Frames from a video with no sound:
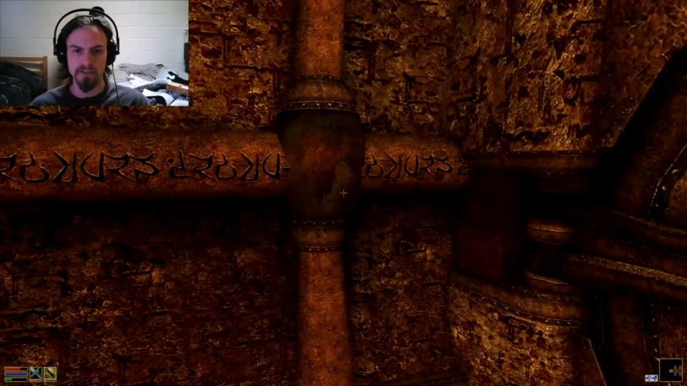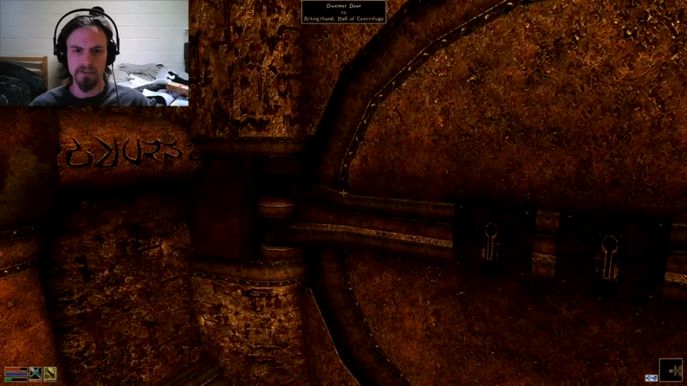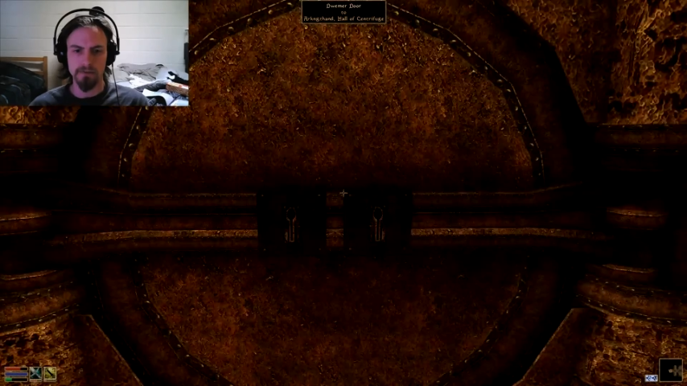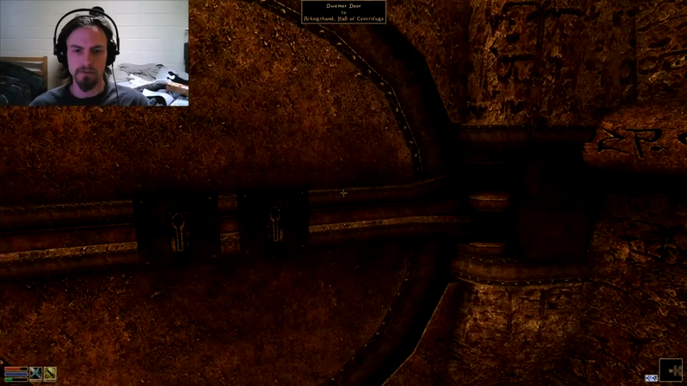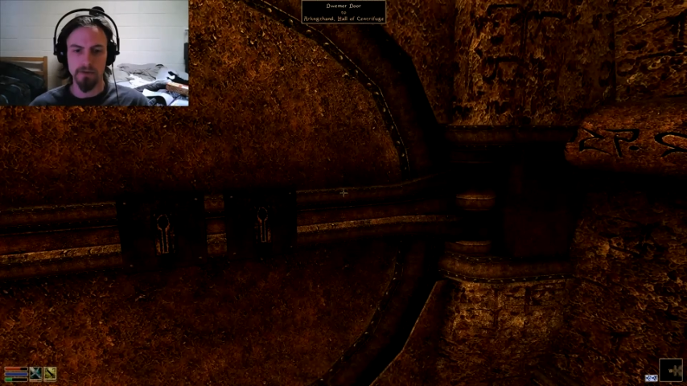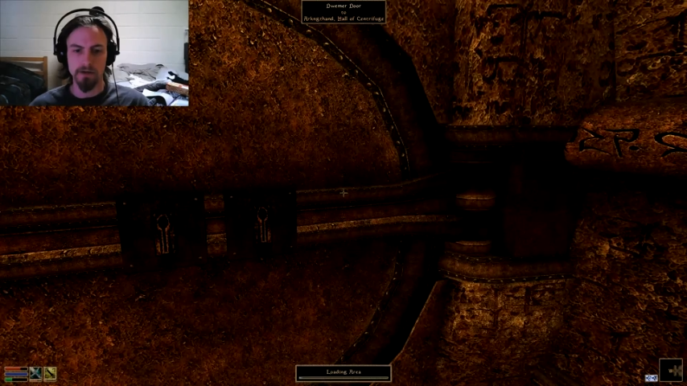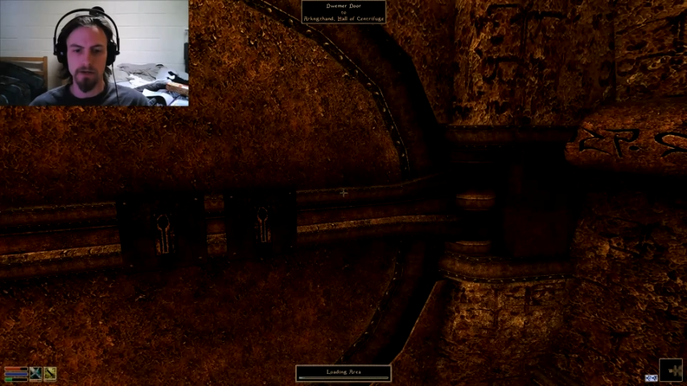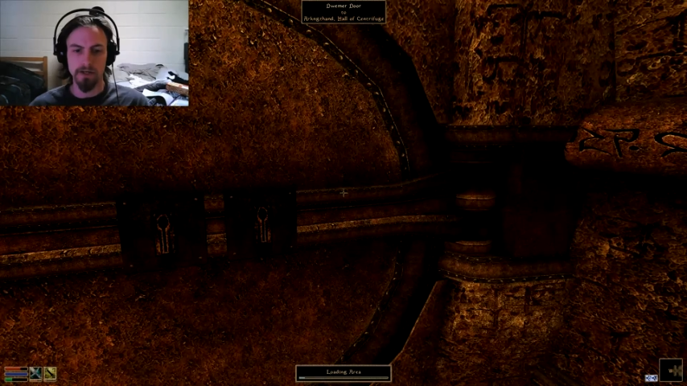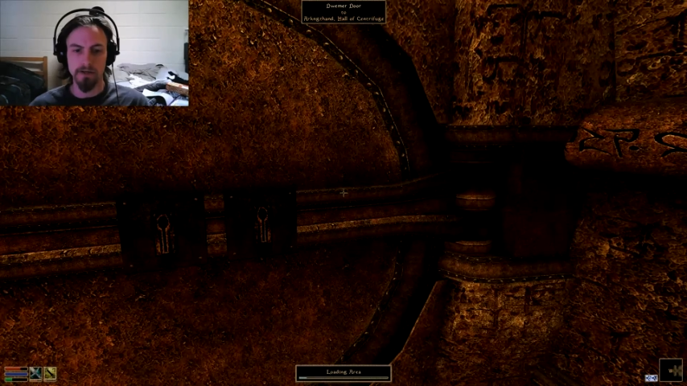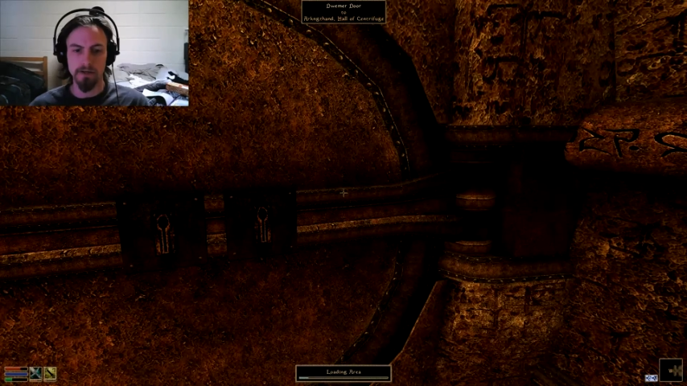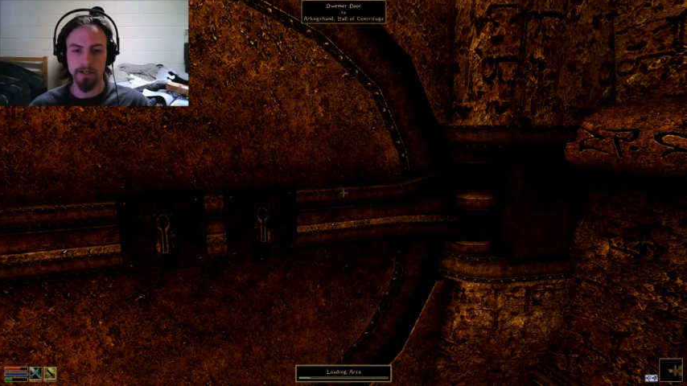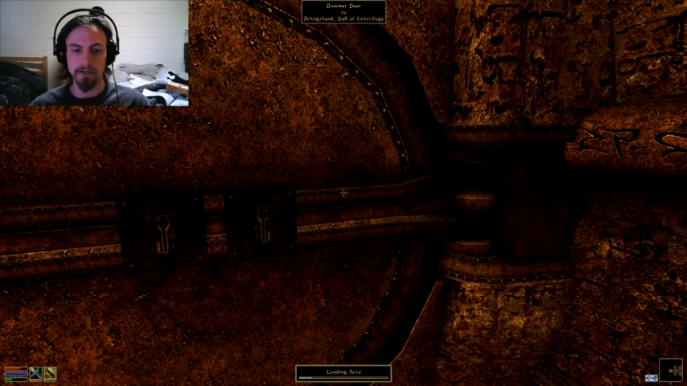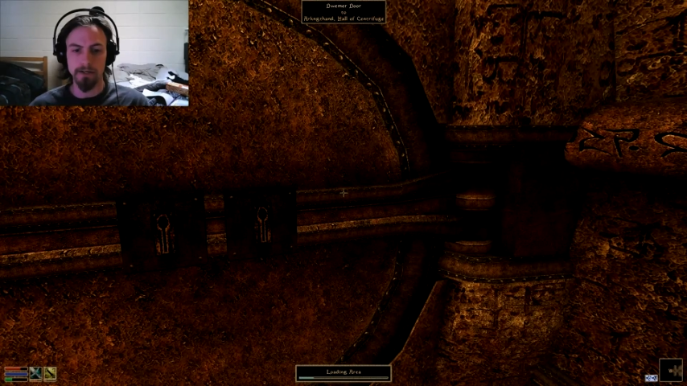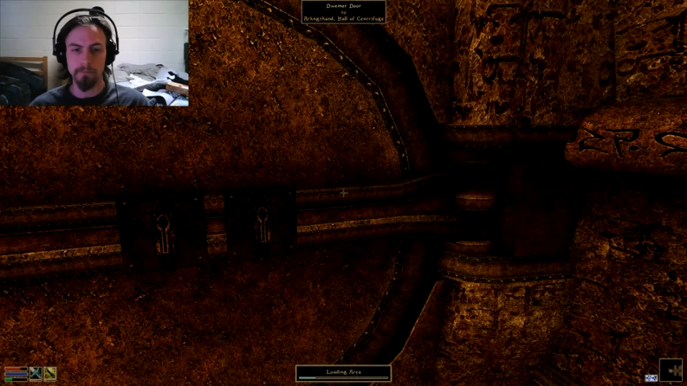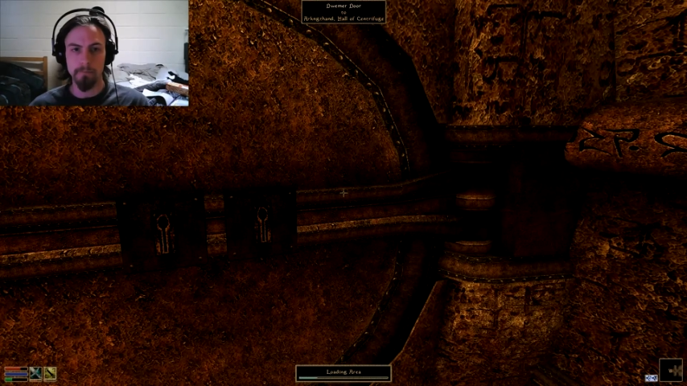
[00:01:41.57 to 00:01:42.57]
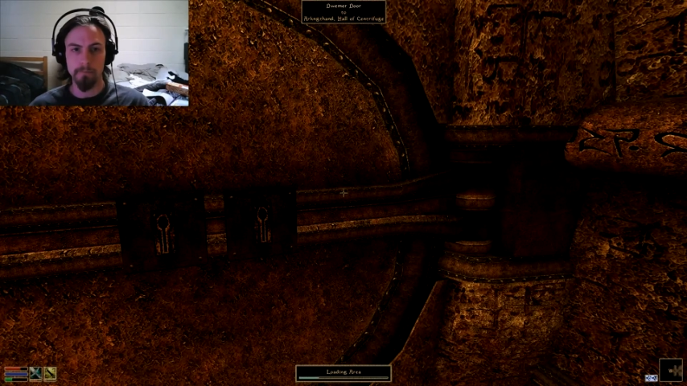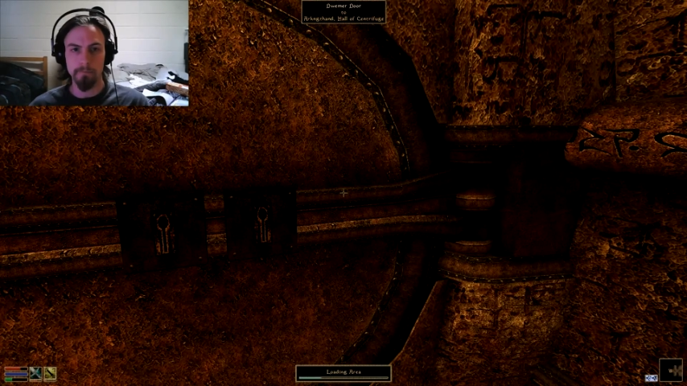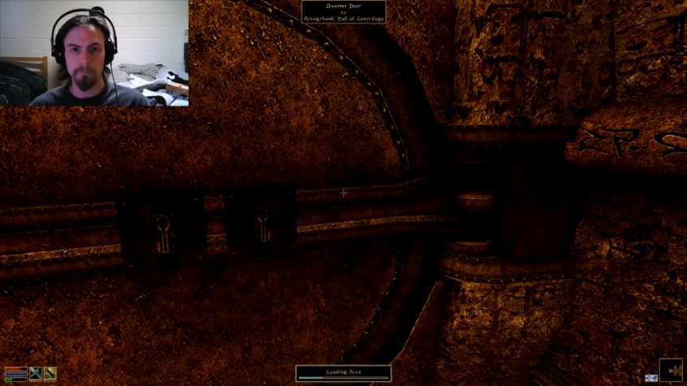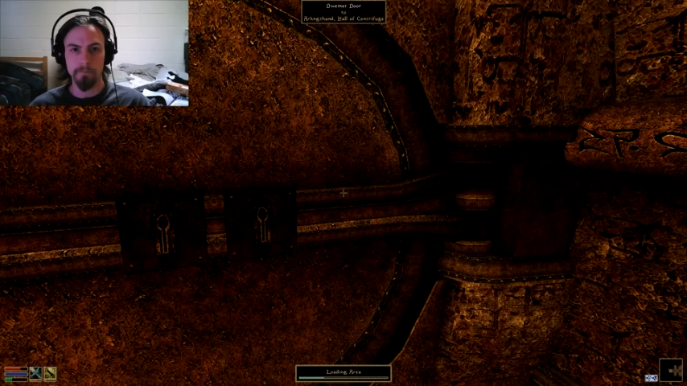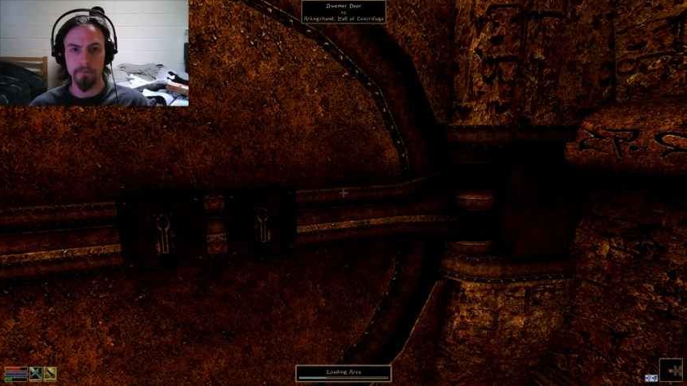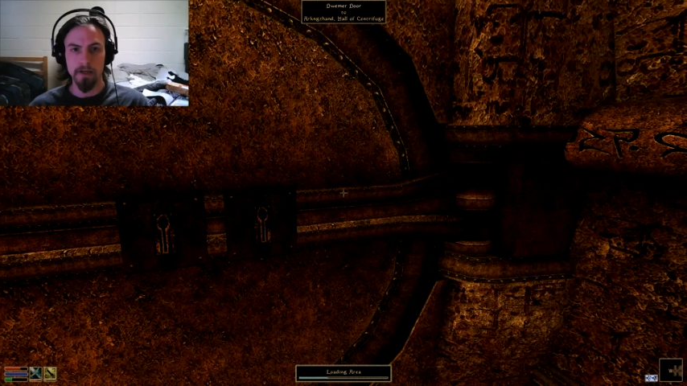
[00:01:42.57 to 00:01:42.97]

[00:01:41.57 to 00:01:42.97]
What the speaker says: this is not the right.